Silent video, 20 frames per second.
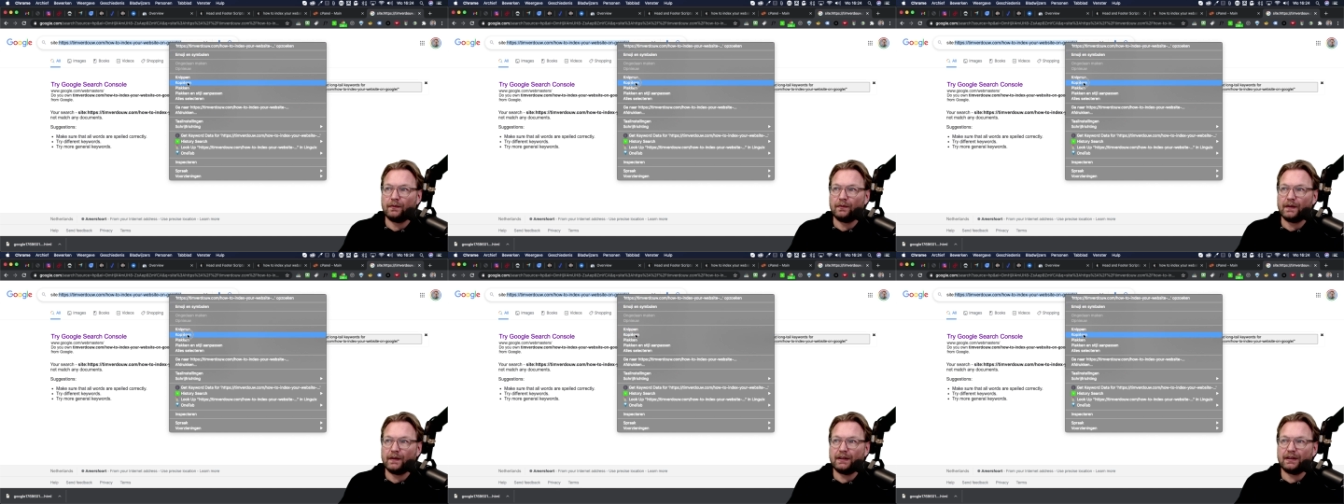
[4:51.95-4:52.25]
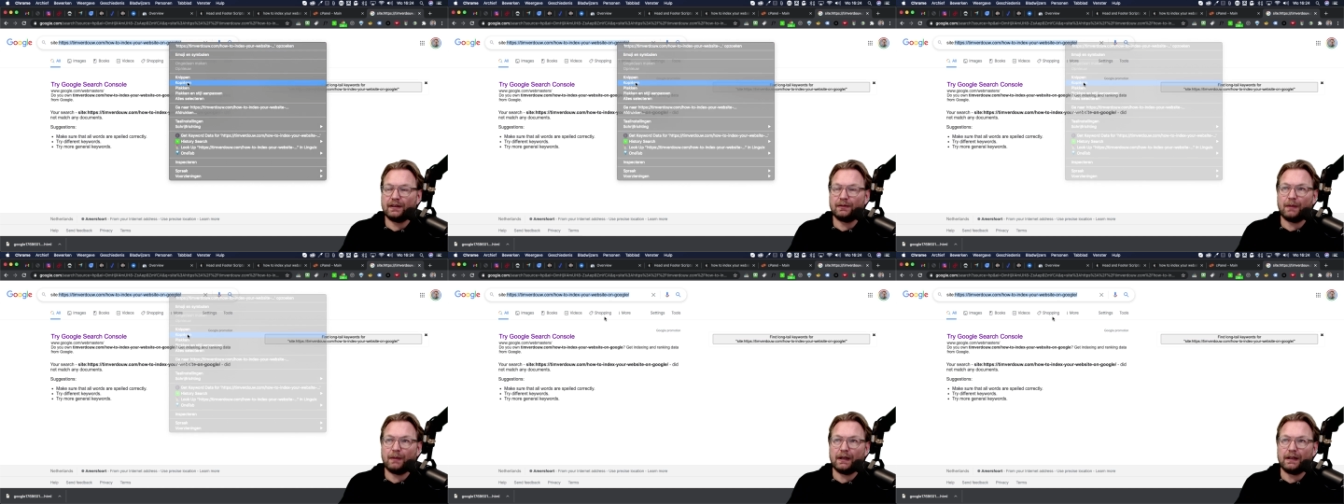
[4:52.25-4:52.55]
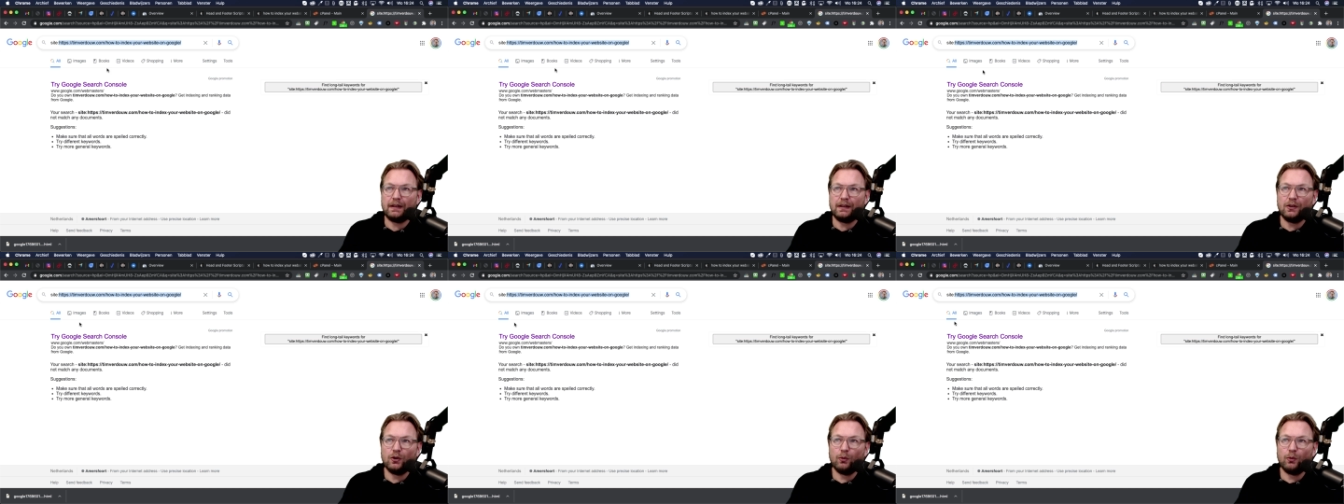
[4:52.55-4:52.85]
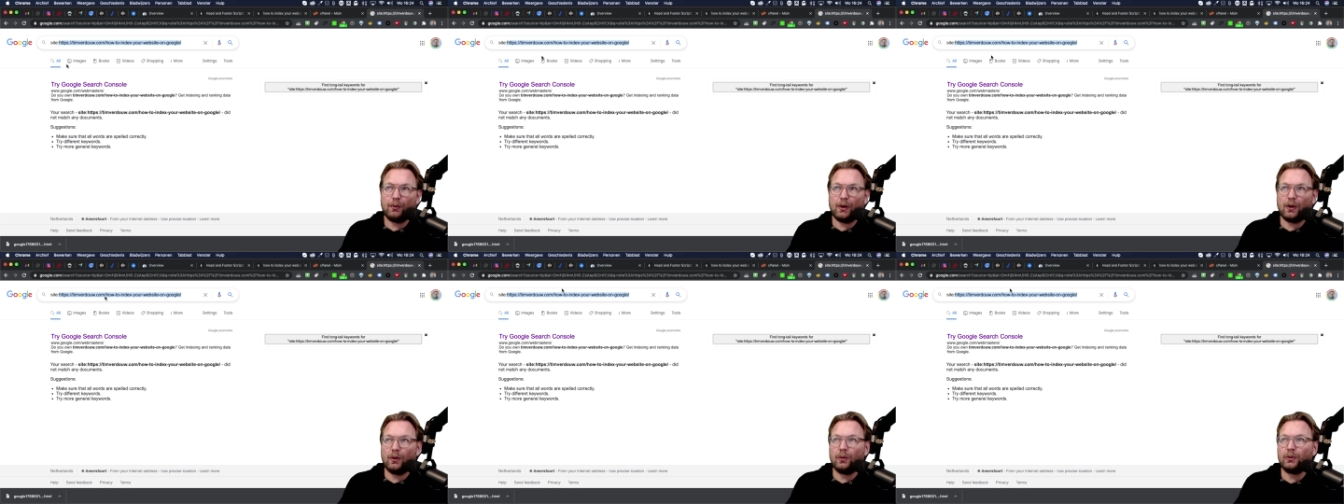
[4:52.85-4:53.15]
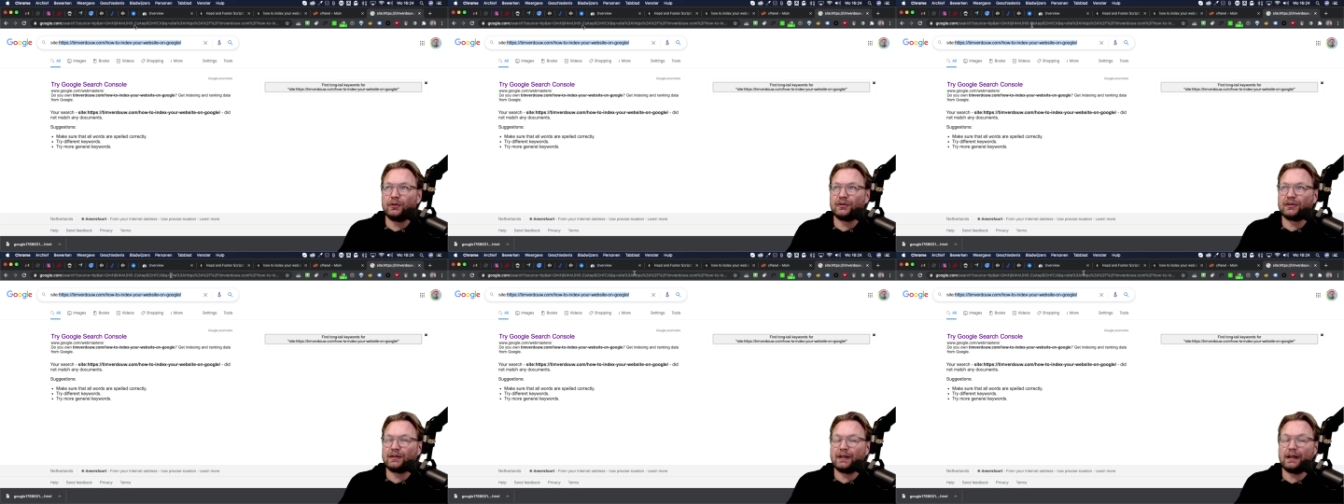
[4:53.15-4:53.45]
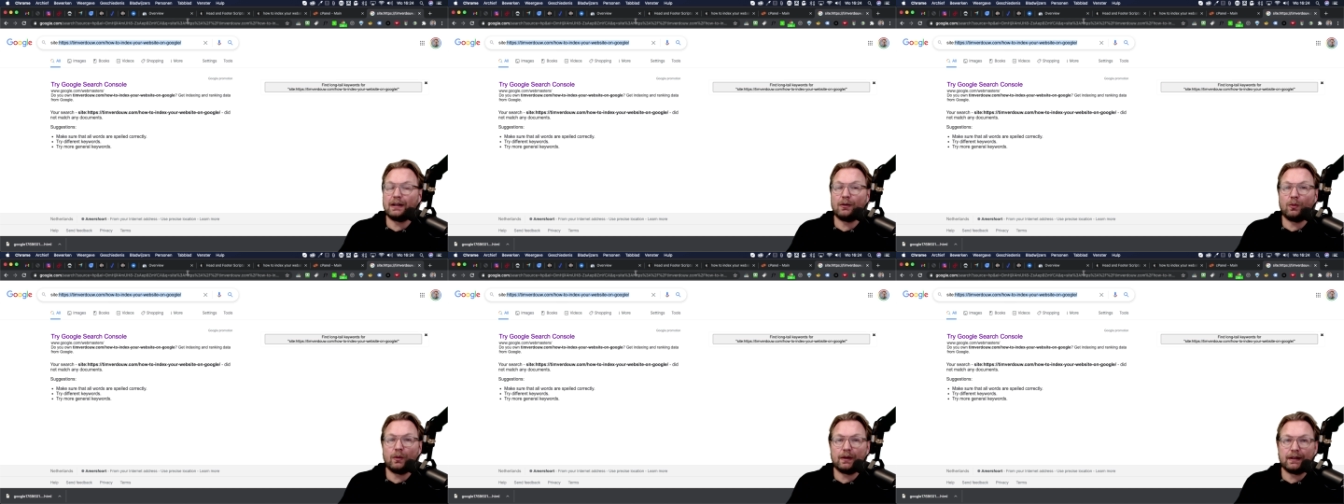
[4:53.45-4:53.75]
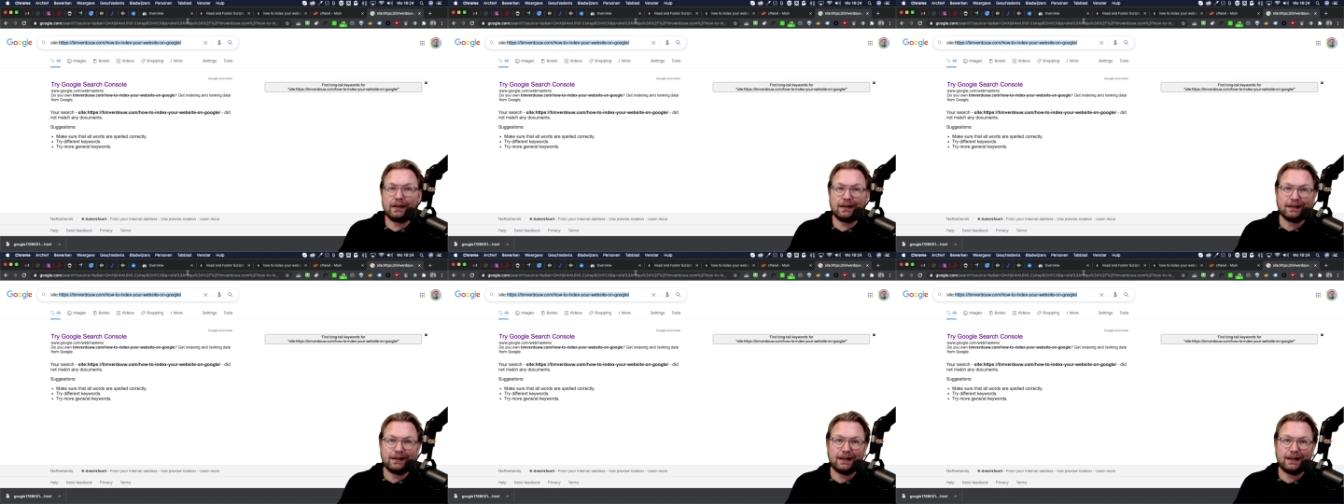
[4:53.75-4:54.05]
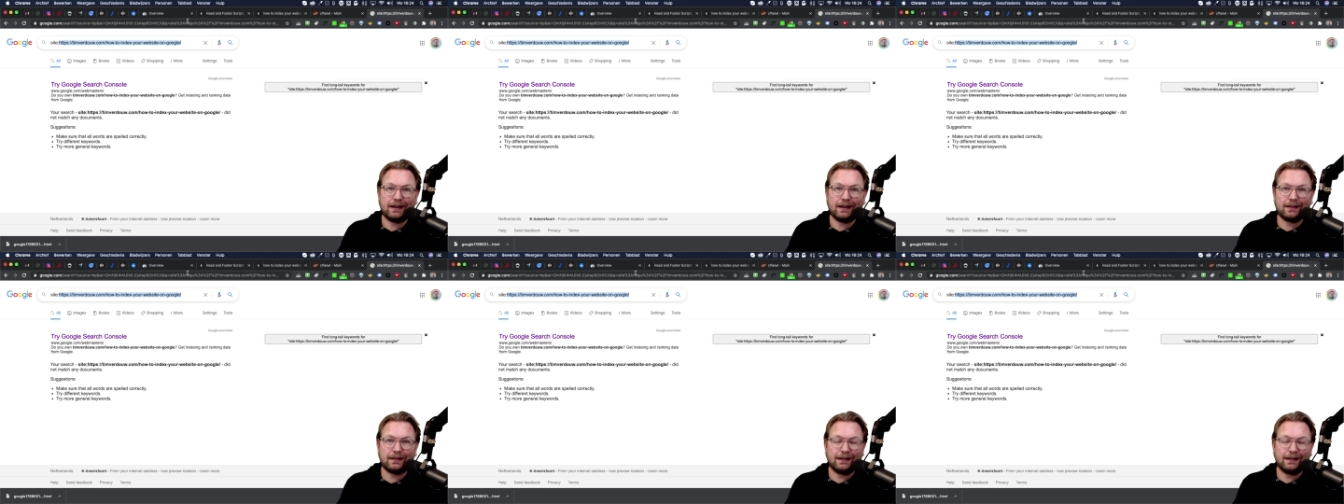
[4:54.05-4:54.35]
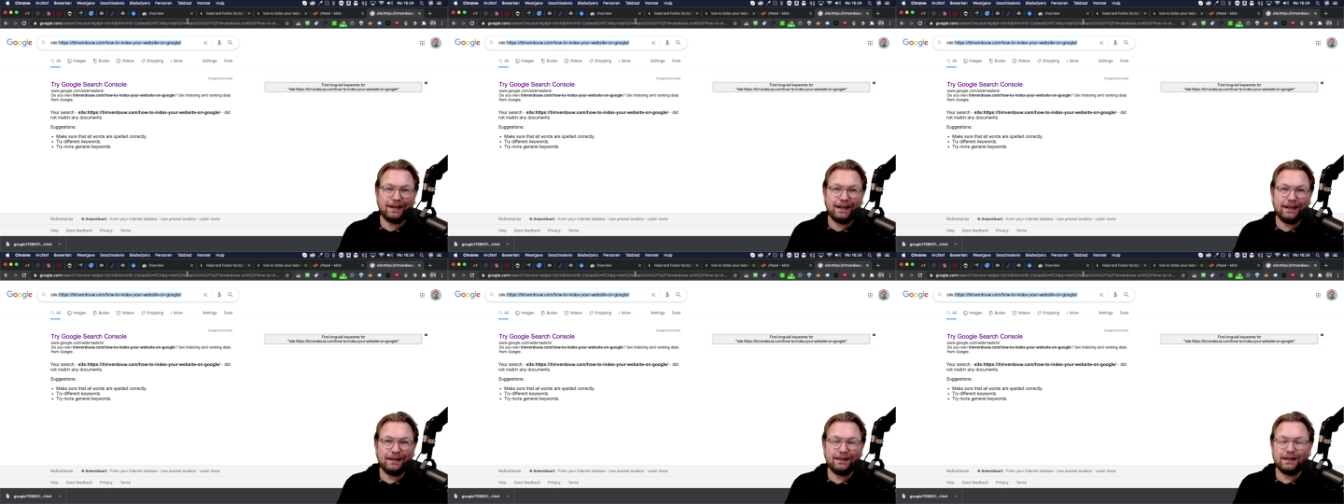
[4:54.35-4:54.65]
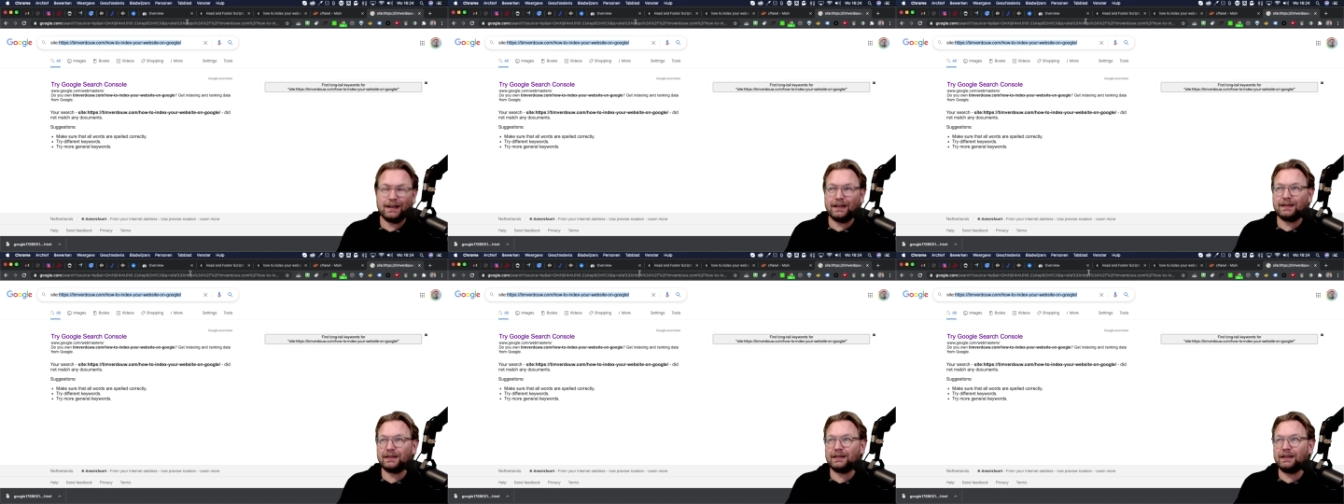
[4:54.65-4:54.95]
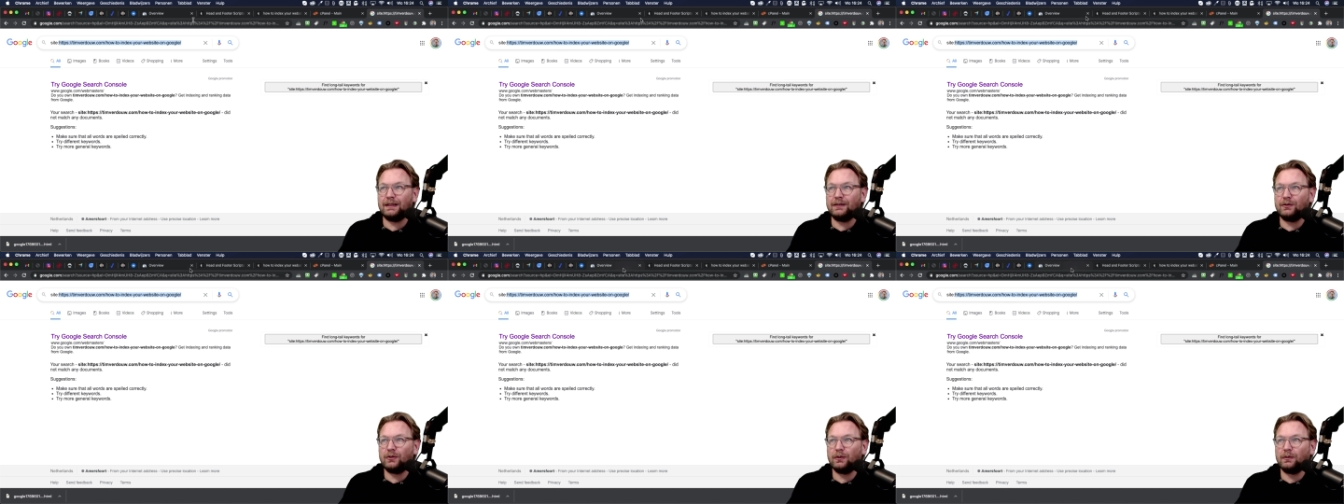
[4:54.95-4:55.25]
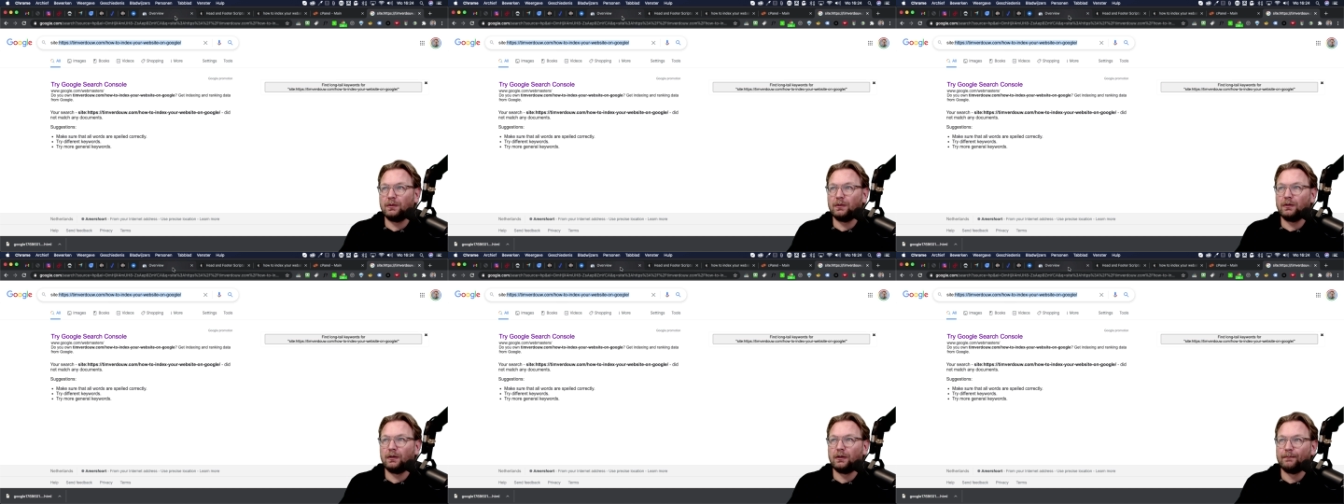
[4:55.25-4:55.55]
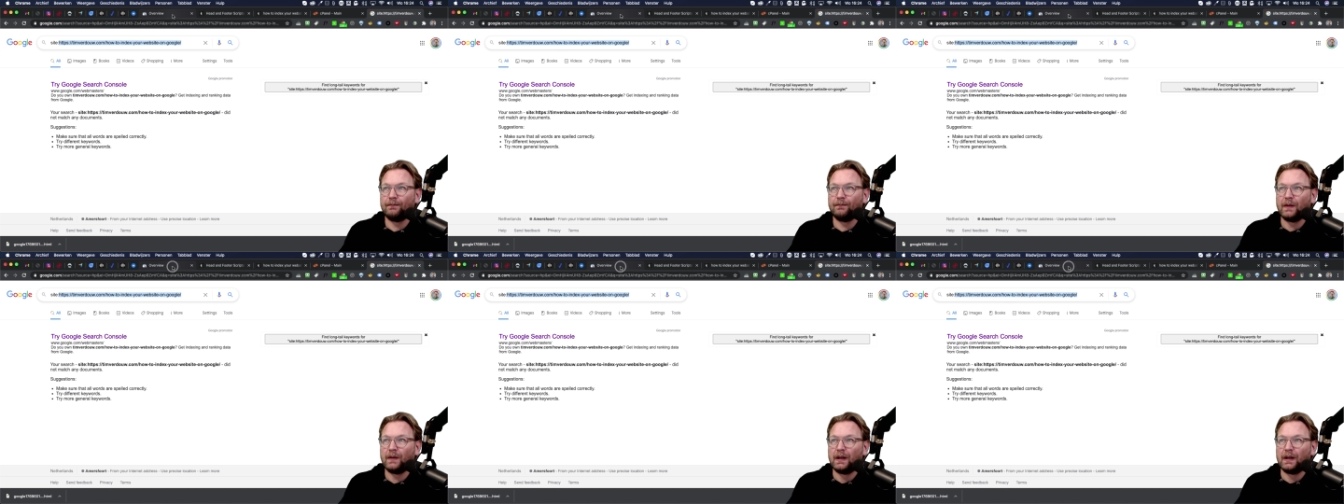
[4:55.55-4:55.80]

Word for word: This is my new post that I want to get indexed into Google.